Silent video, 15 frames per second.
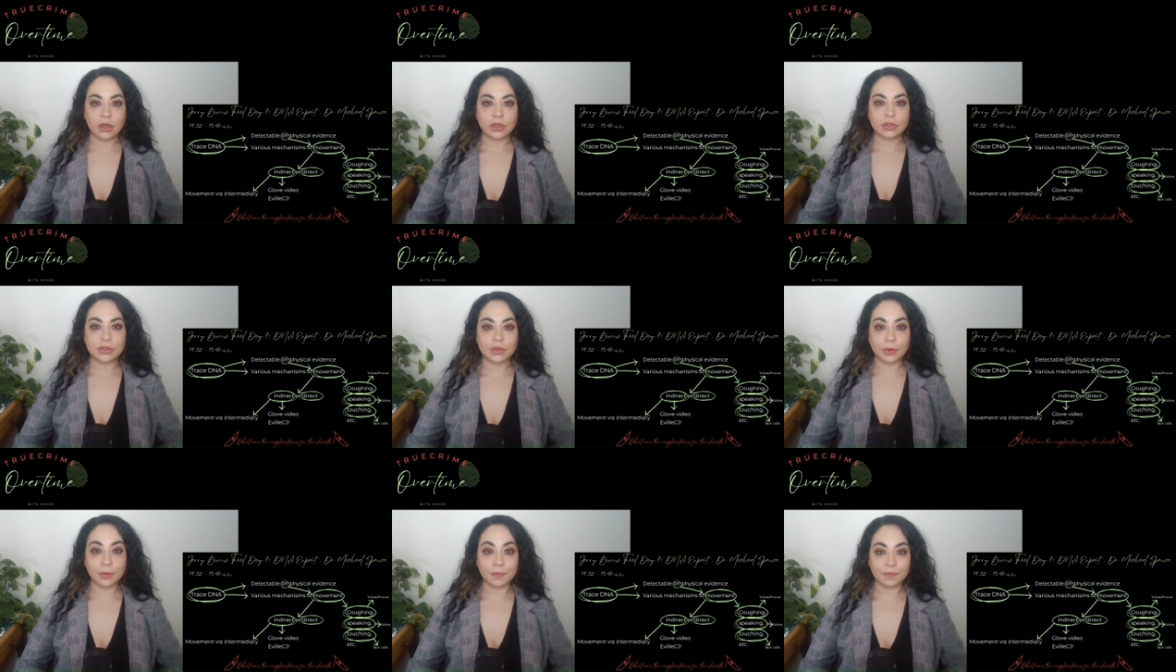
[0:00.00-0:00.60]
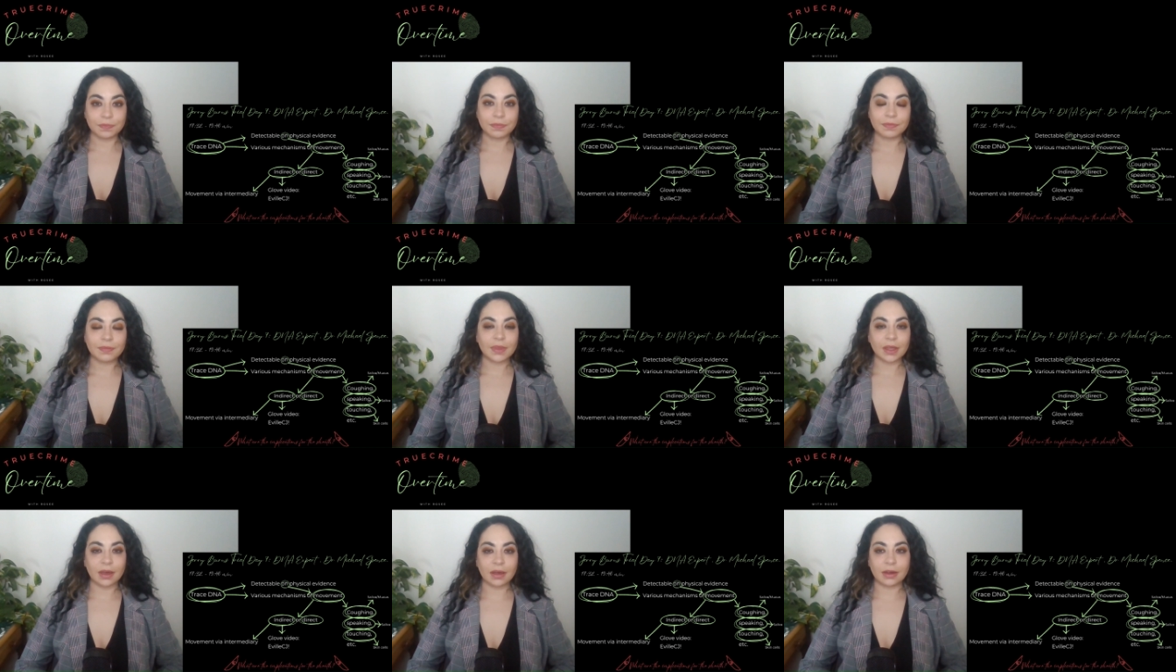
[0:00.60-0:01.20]
So,
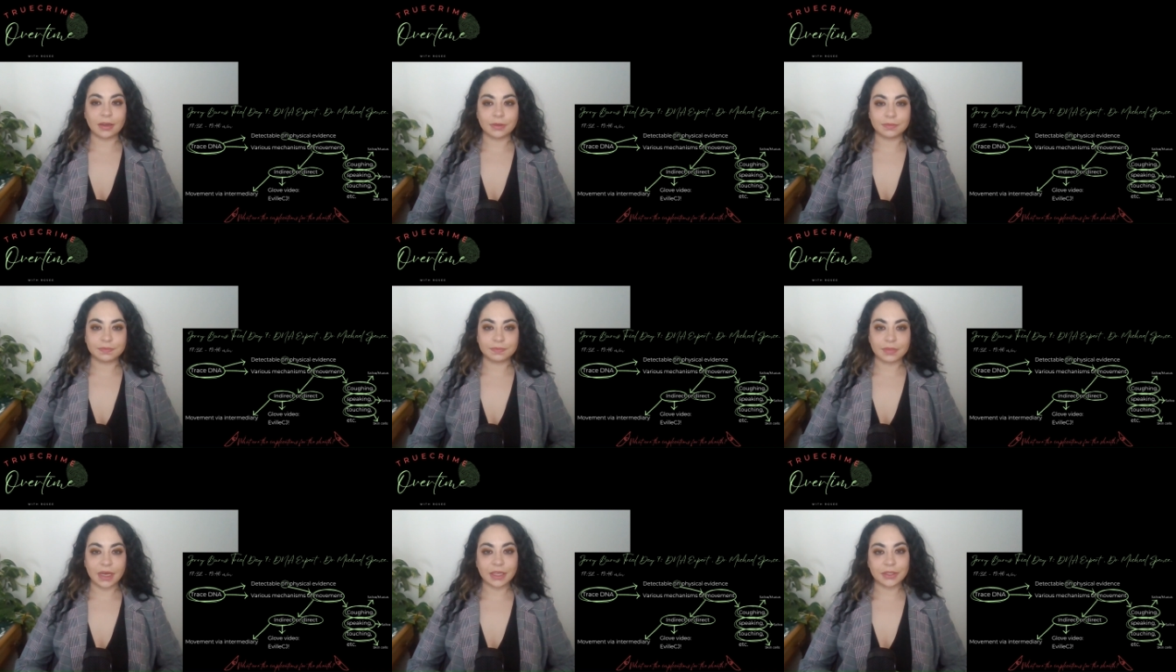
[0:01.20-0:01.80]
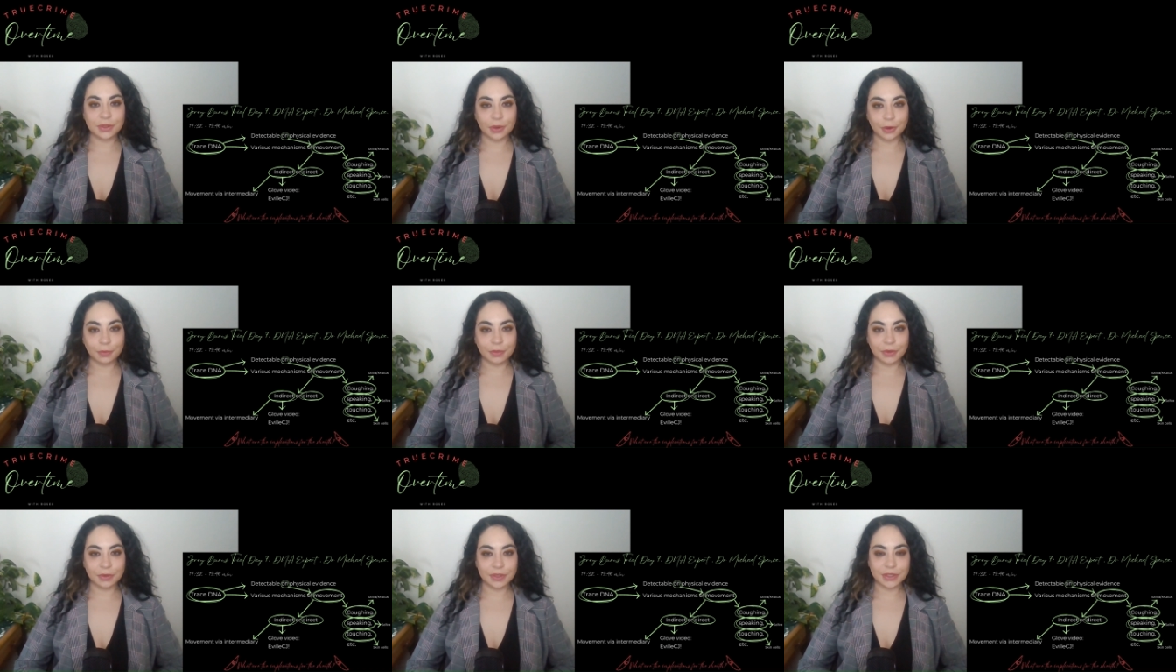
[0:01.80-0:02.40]
I do
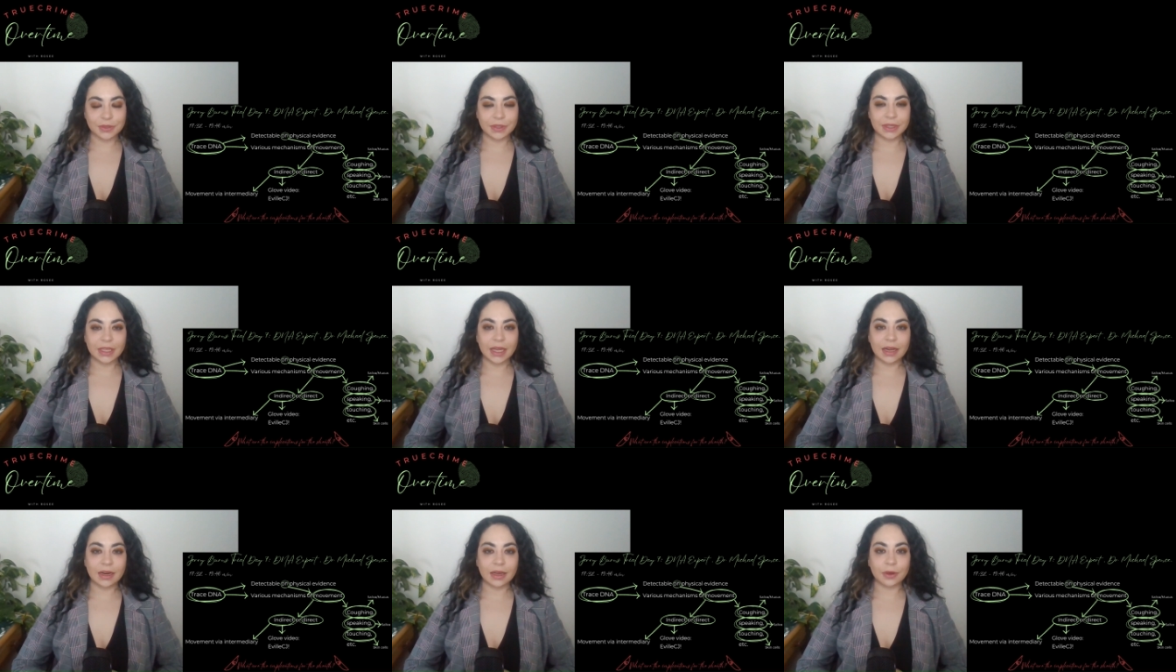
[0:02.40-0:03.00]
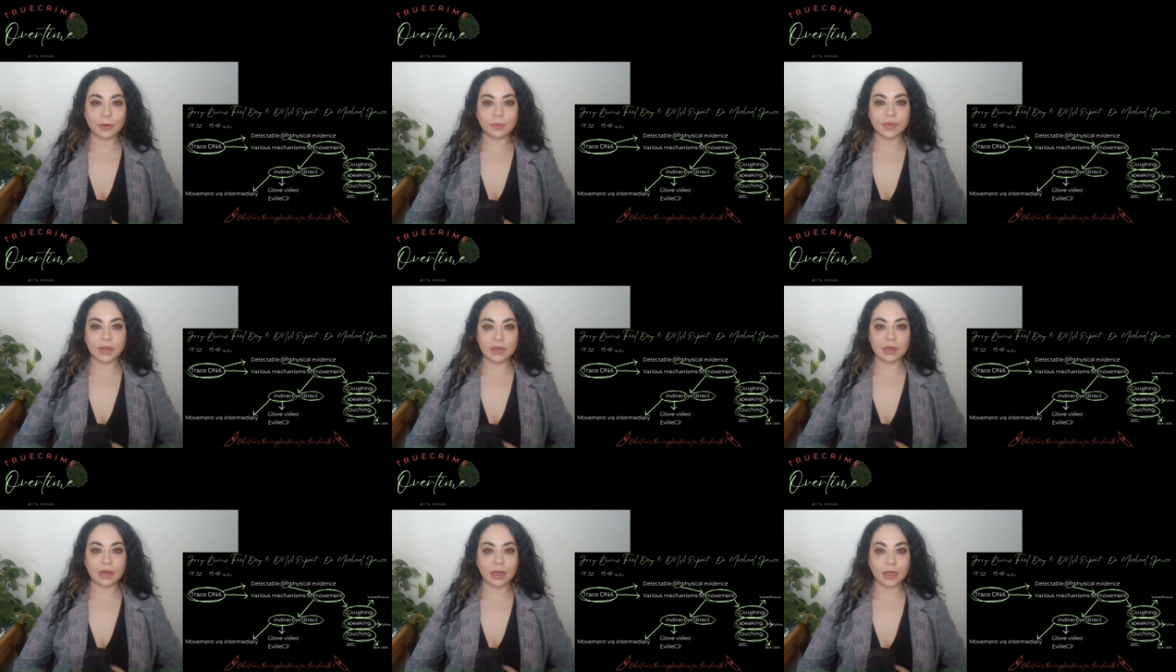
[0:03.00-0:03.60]
hope you enjoyed that. I hope
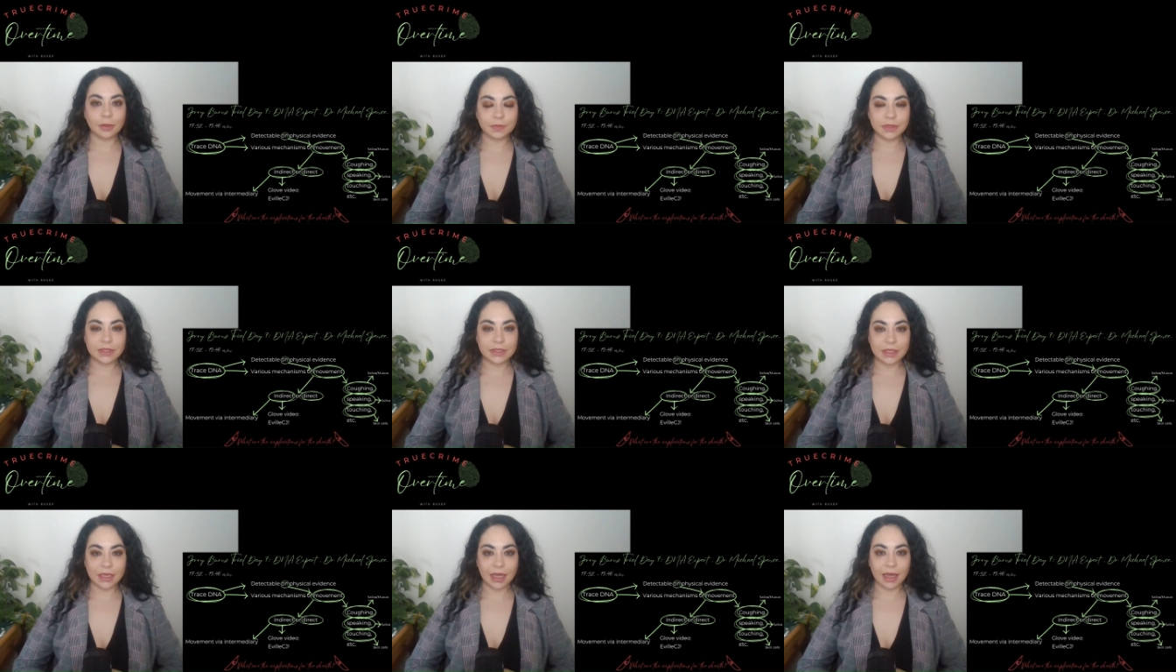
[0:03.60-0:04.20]
that it helped.